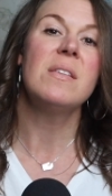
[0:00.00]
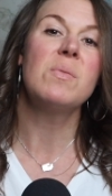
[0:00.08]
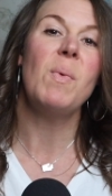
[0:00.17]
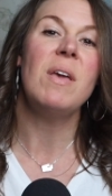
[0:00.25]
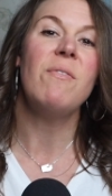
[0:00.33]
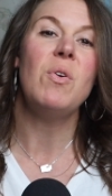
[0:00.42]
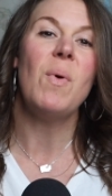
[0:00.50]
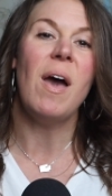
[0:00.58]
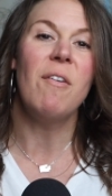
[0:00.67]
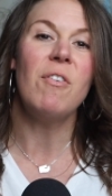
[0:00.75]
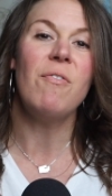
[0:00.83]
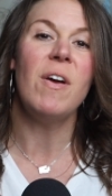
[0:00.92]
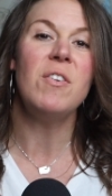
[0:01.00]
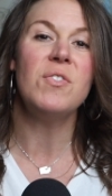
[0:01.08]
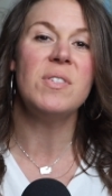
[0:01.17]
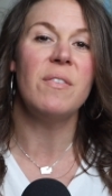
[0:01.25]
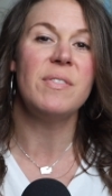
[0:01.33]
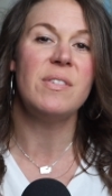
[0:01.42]
This way, if you ever find
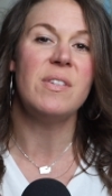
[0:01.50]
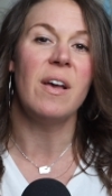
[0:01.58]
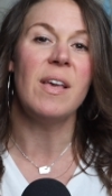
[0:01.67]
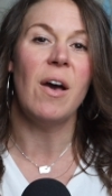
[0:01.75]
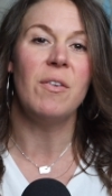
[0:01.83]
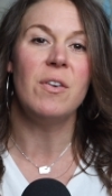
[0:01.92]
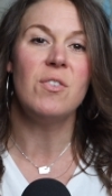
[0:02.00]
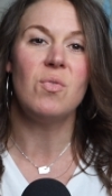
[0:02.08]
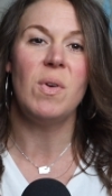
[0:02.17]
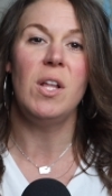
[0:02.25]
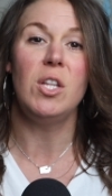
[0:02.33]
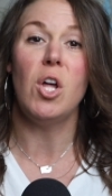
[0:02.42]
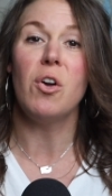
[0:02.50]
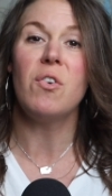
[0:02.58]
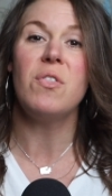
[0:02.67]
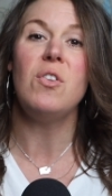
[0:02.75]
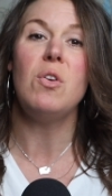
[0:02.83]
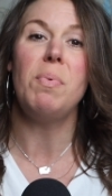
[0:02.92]
yourself stuck out on trail
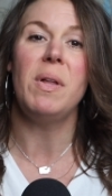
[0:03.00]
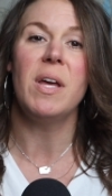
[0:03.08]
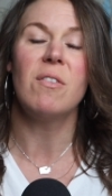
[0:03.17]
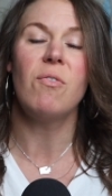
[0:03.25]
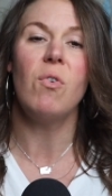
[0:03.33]
longer than you planned